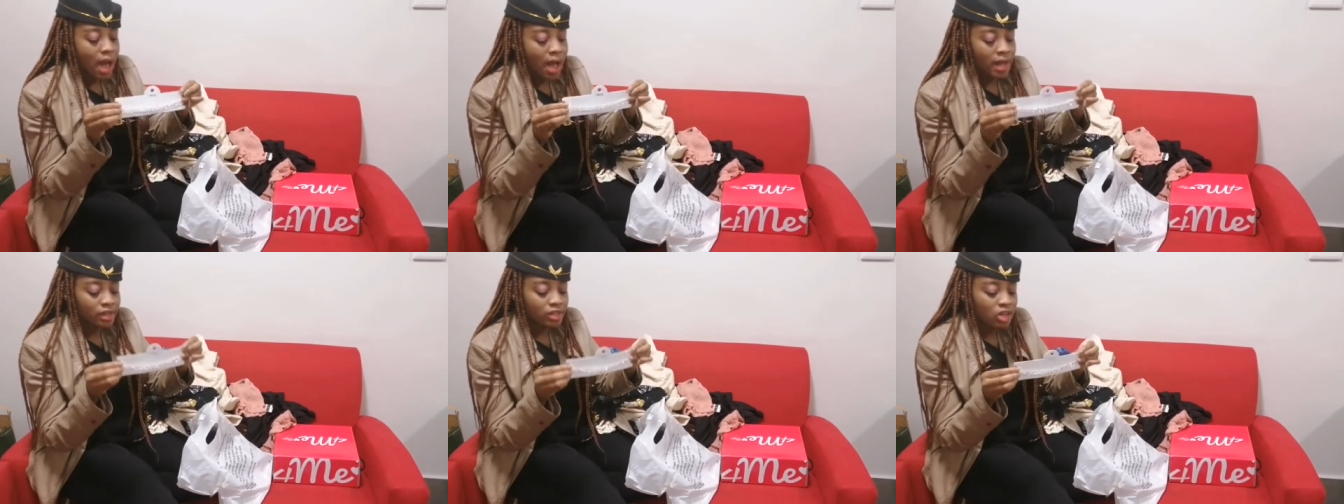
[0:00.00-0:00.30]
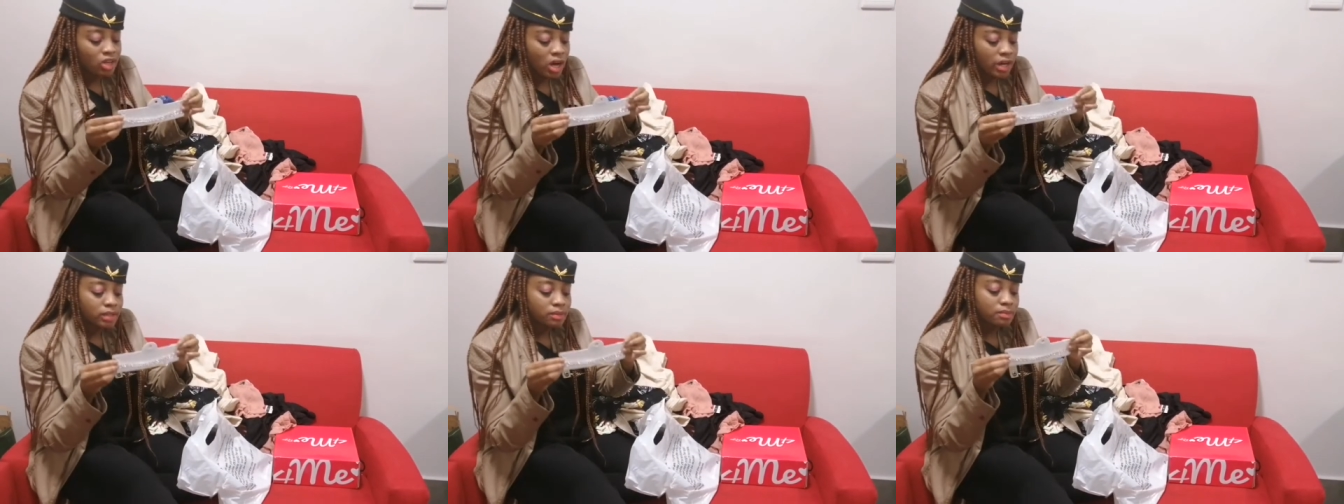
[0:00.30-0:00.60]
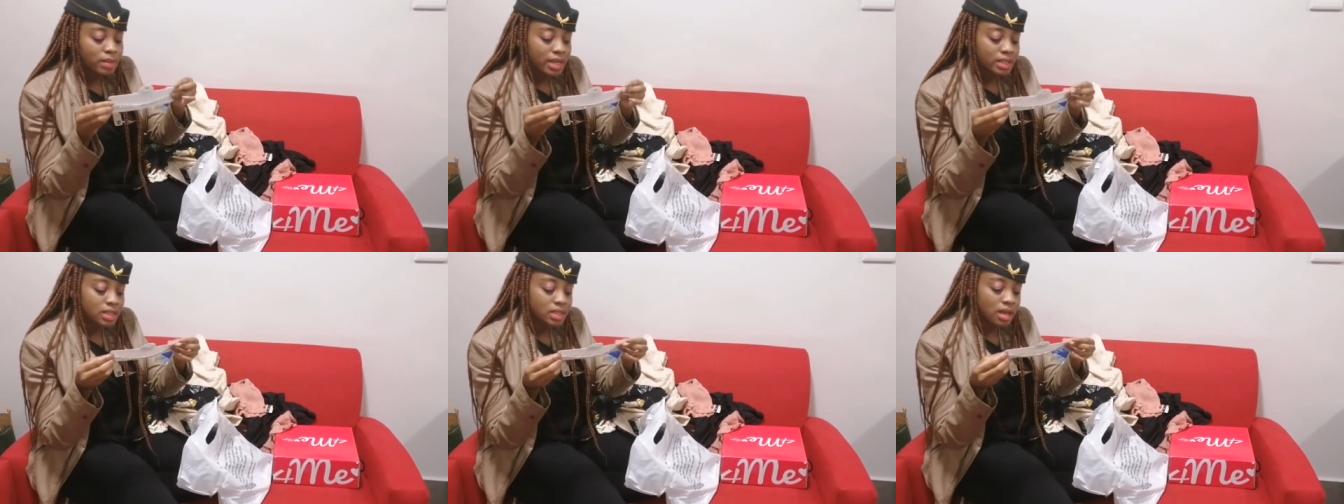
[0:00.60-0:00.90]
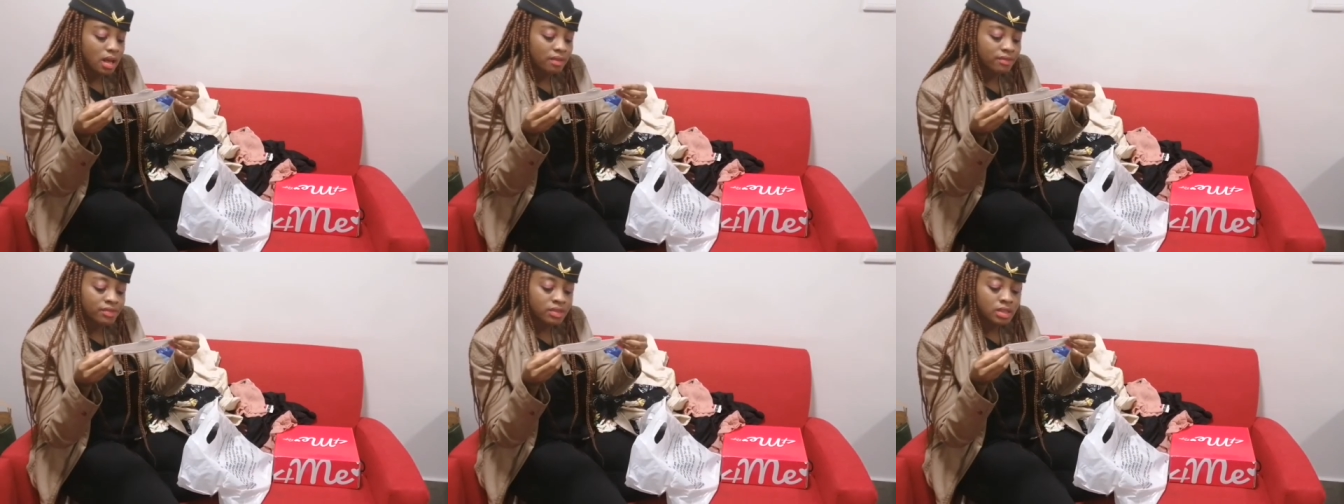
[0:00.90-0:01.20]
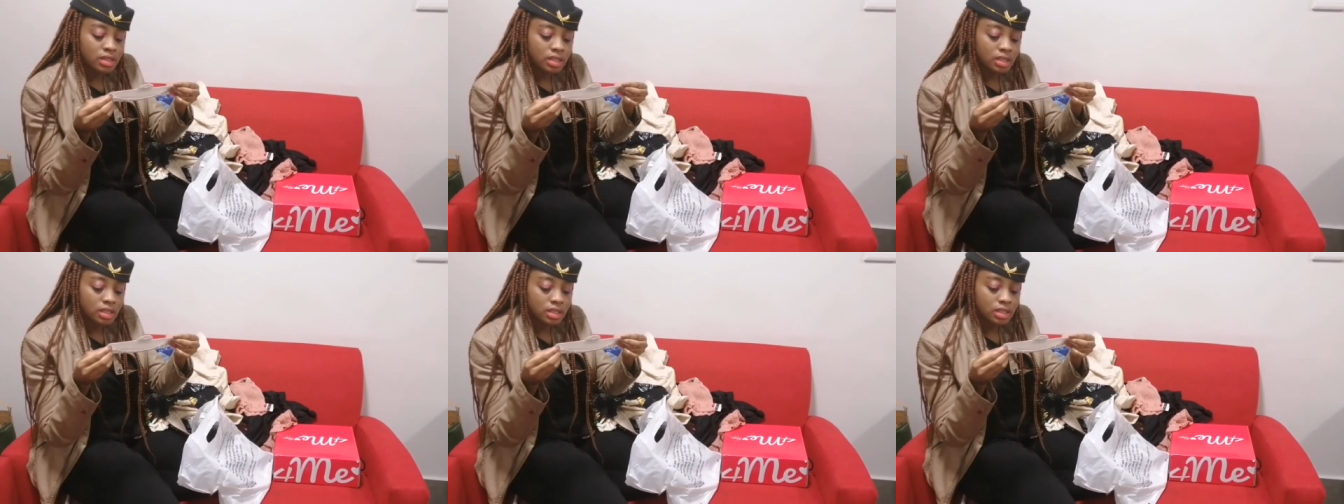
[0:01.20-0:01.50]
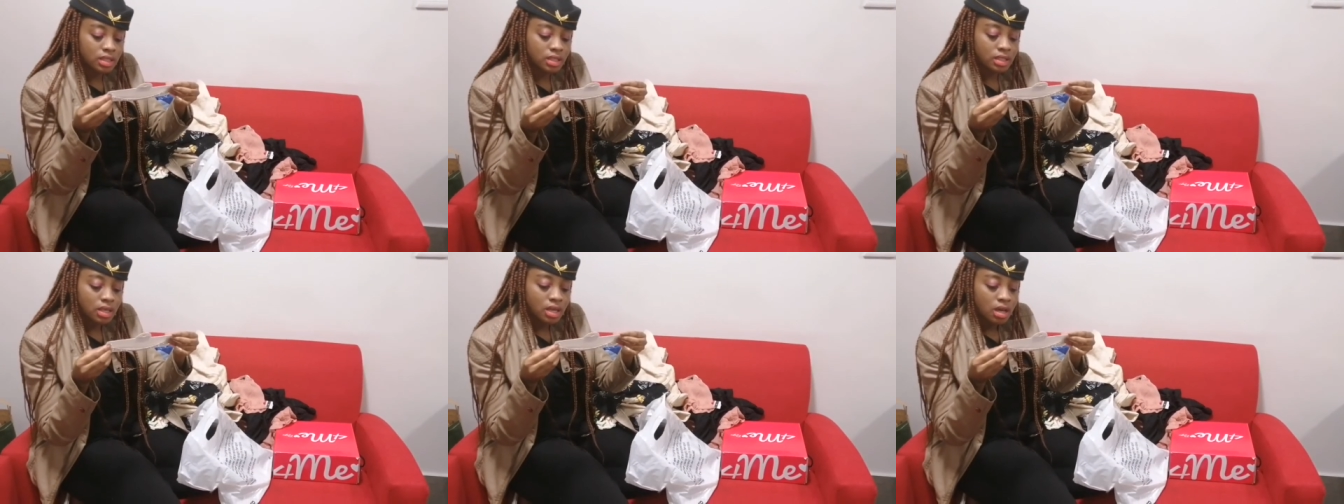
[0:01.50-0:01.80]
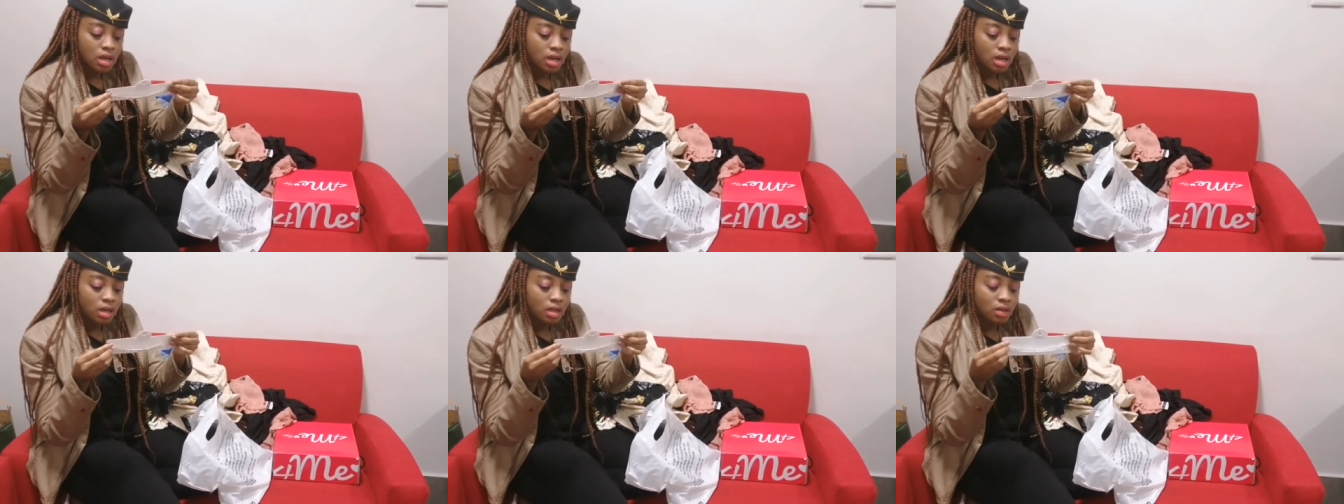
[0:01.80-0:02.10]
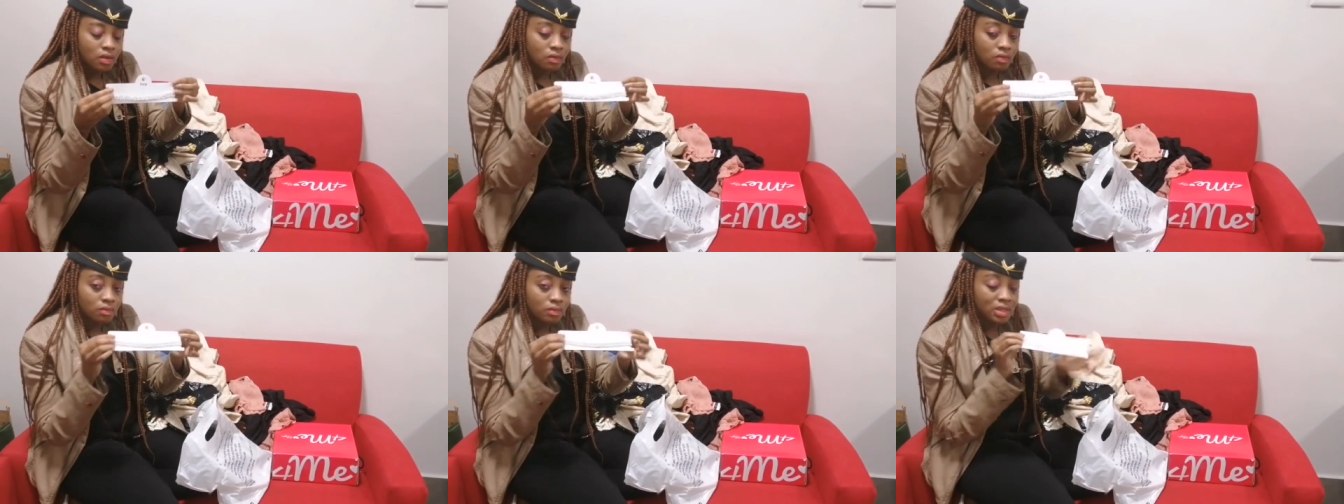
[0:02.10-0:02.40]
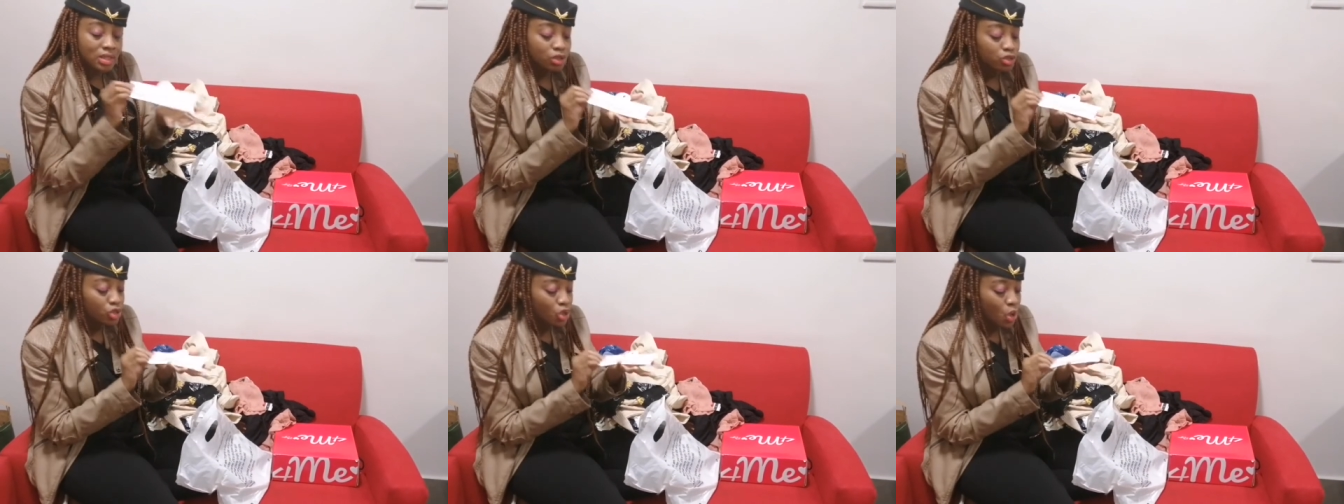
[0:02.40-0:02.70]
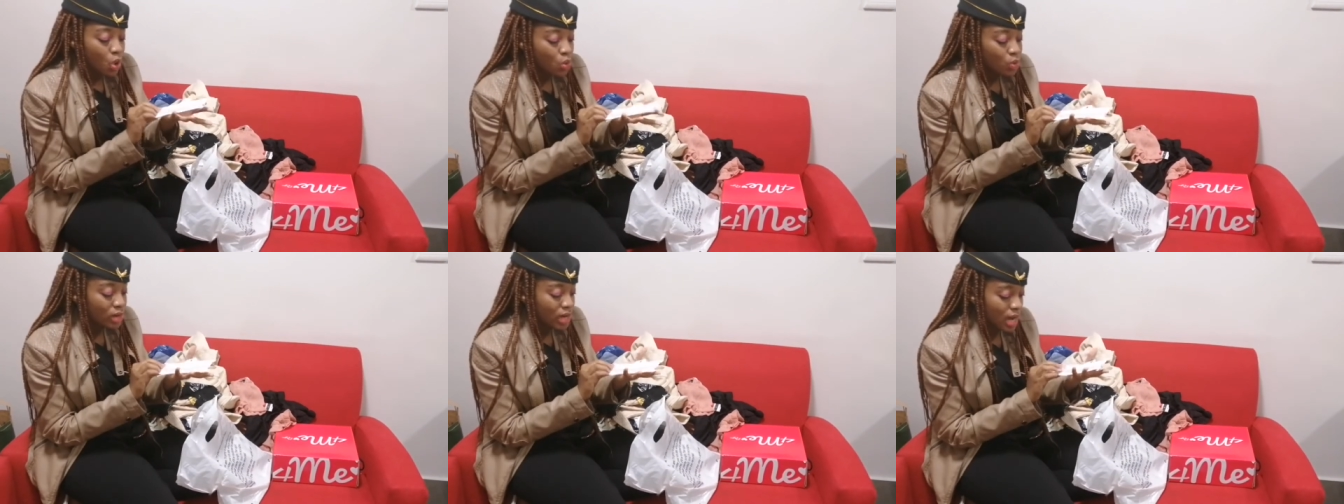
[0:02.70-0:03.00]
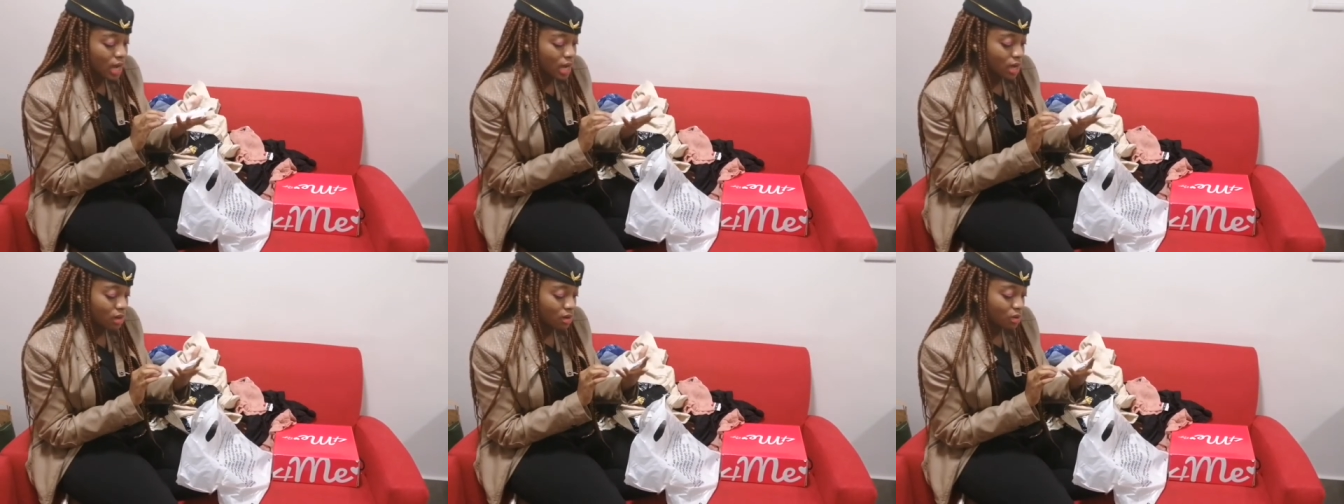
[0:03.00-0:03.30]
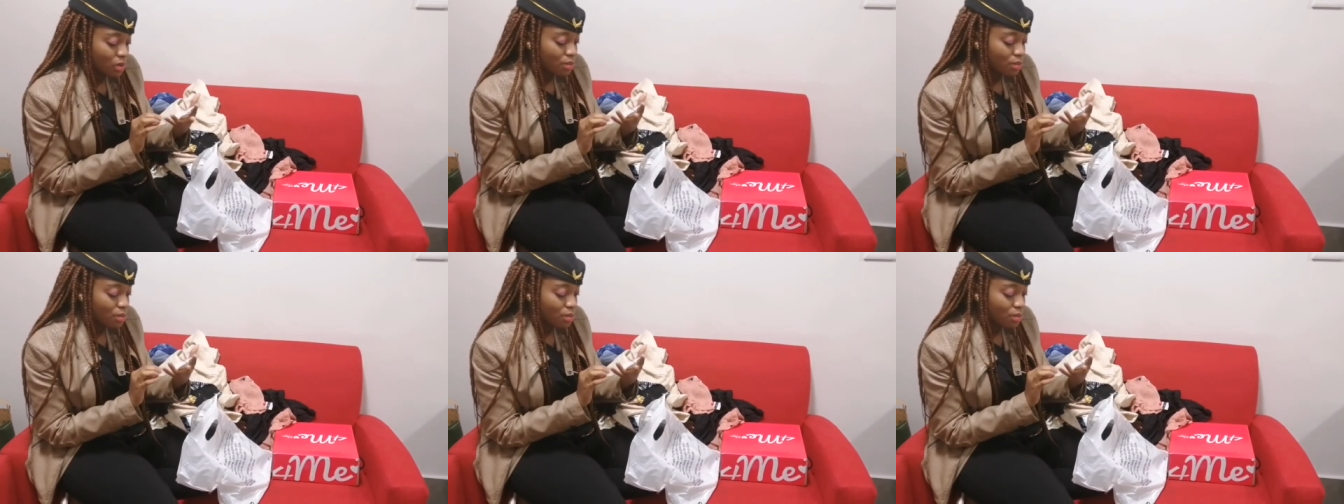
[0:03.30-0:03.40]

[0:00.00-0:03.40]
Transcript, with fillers: I got myself this choker.